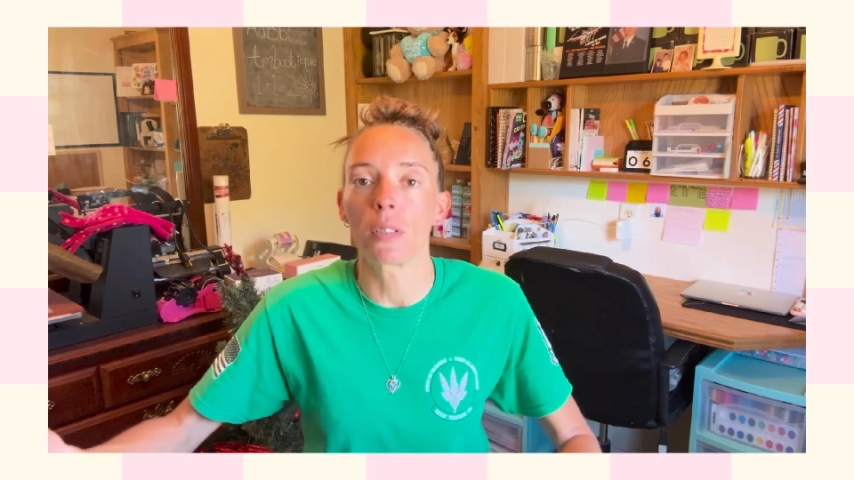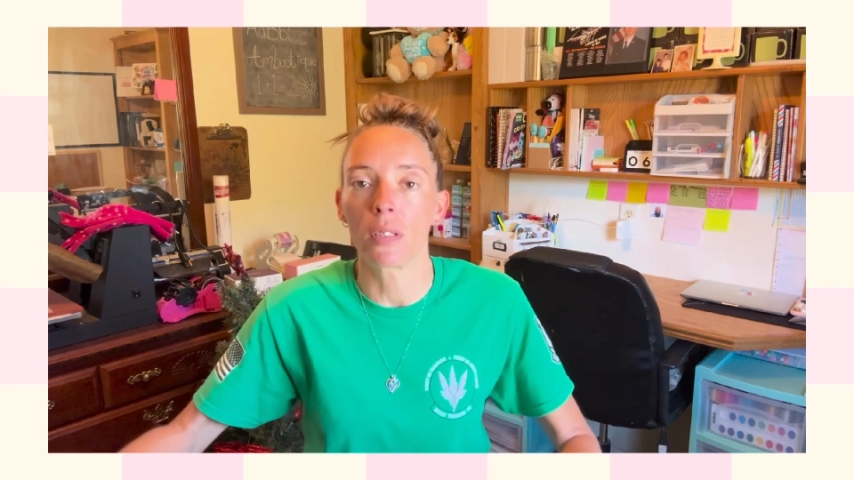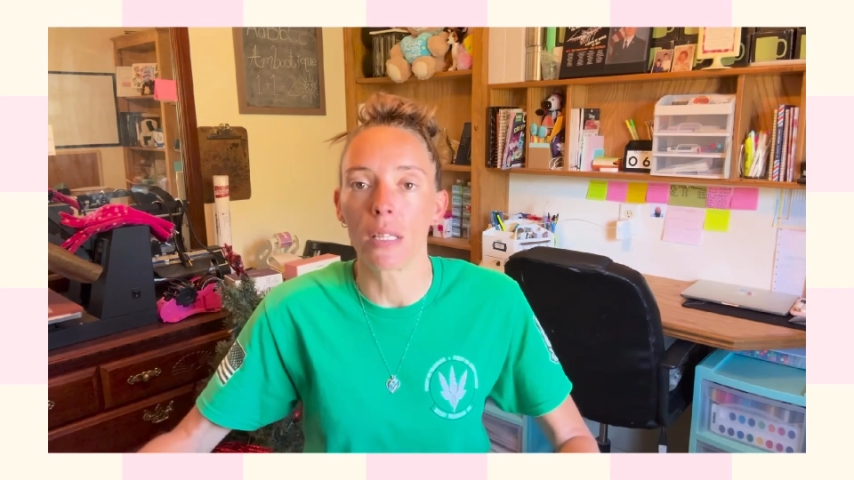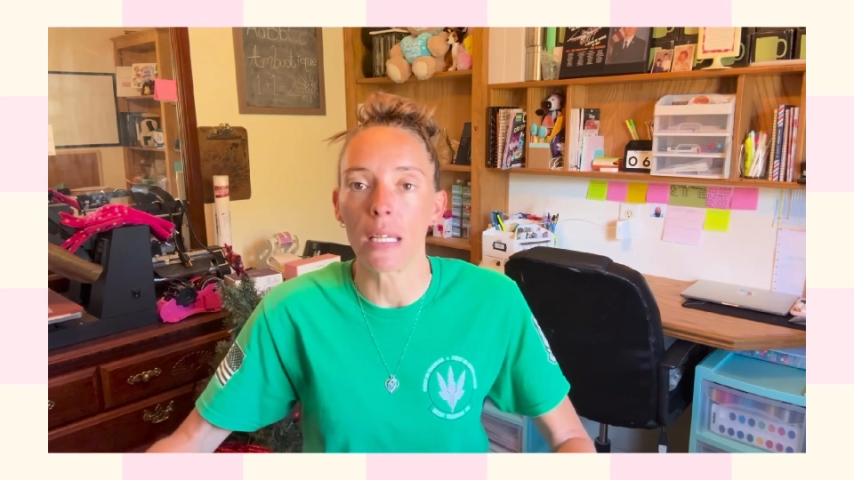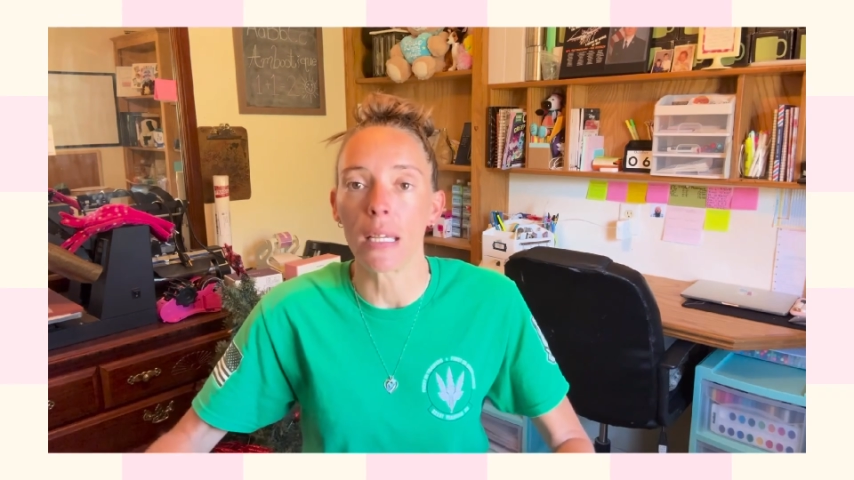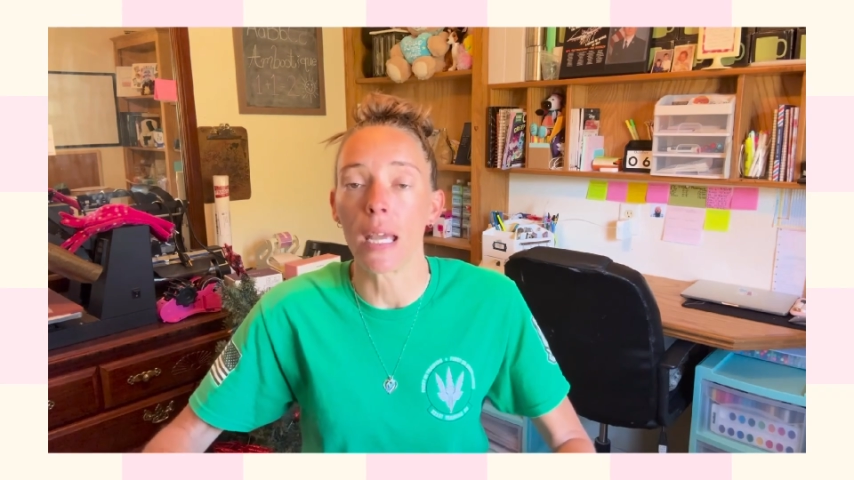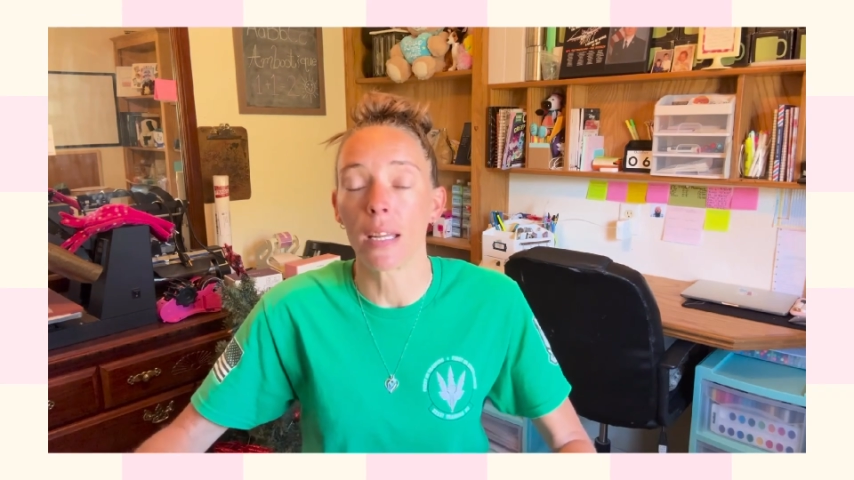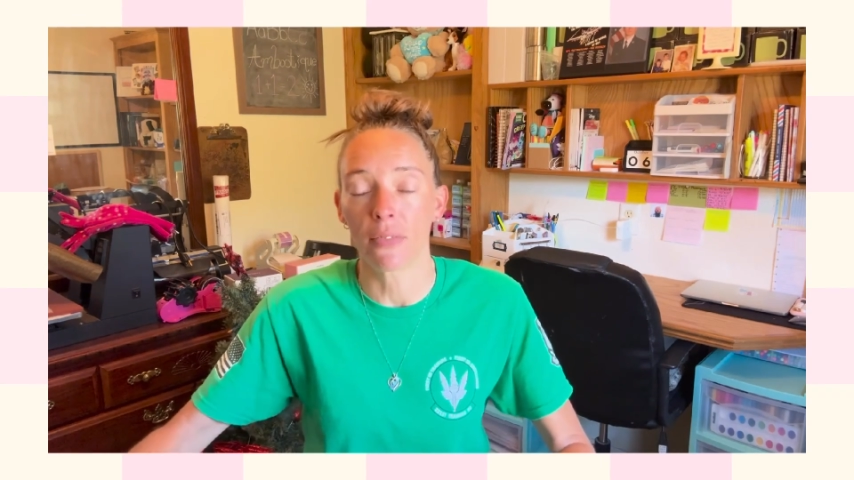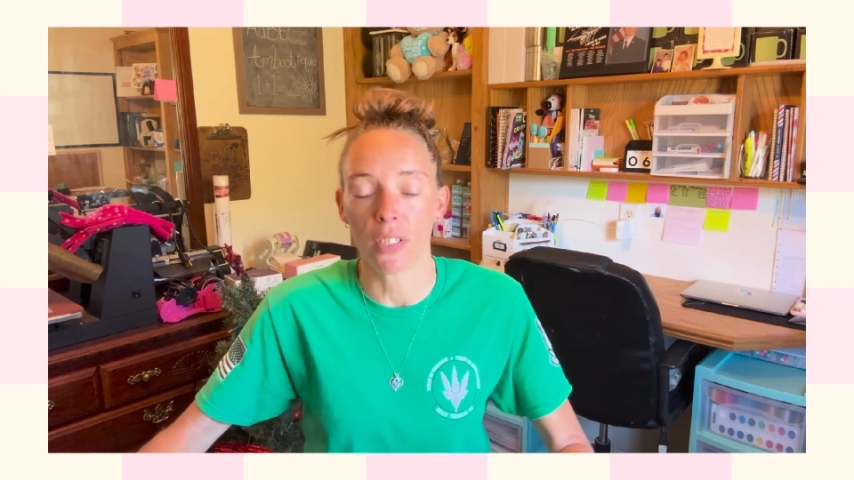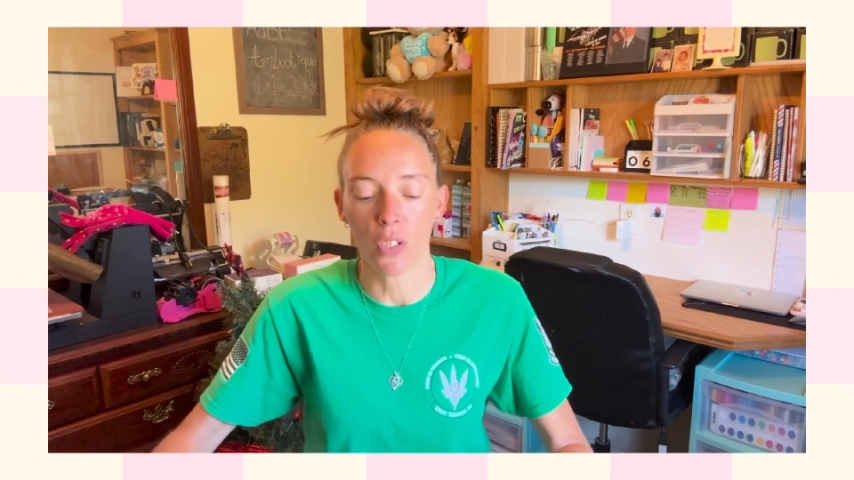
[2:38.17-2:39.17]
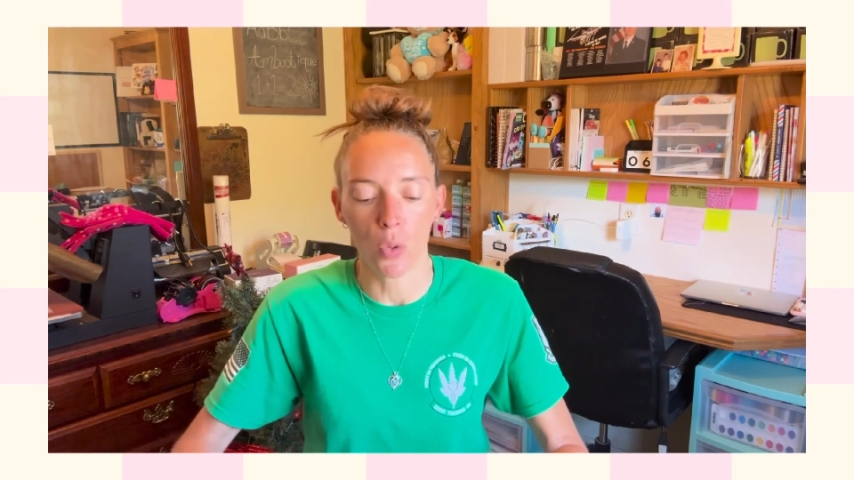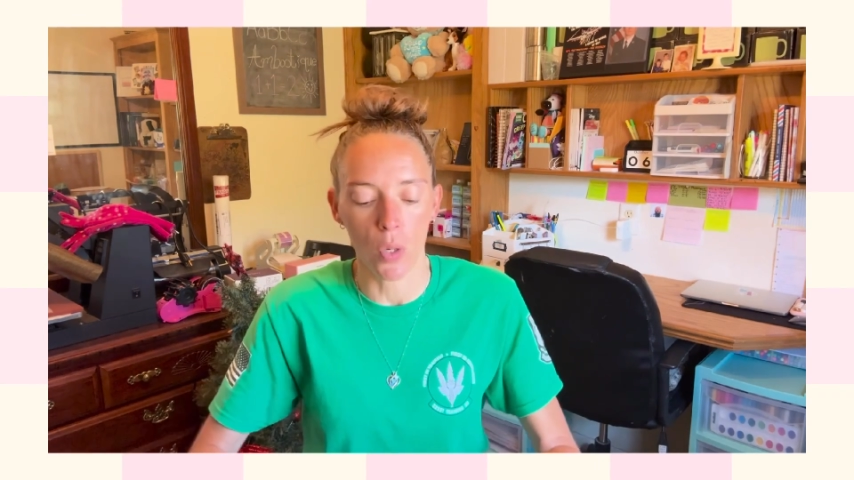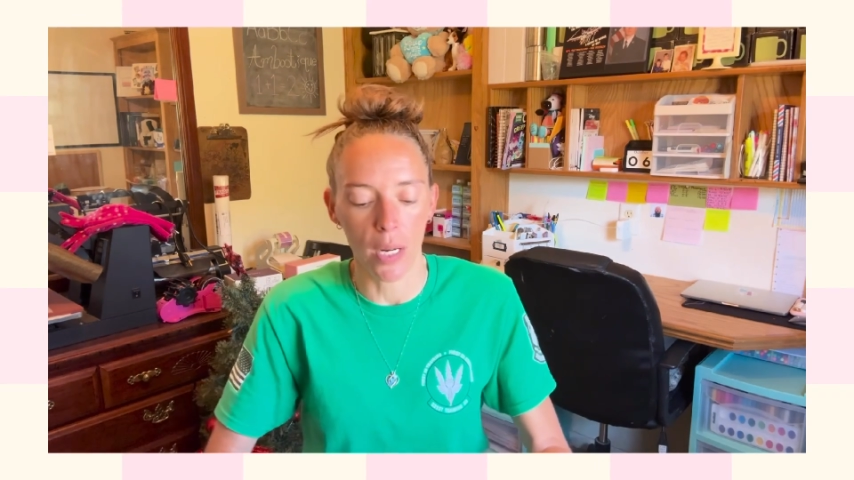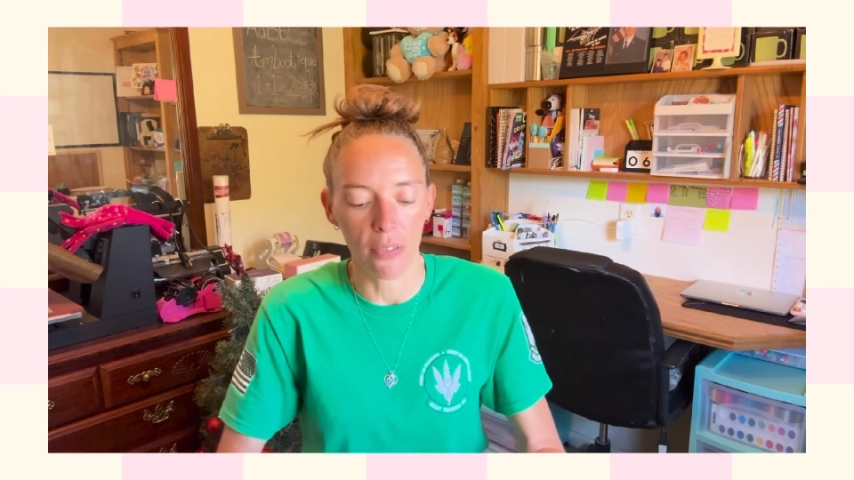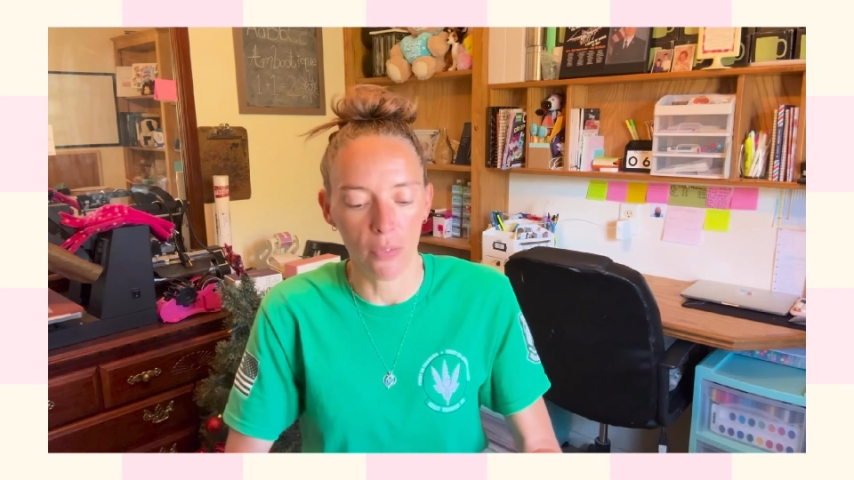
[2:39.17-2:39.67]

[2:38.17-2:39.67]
the inventory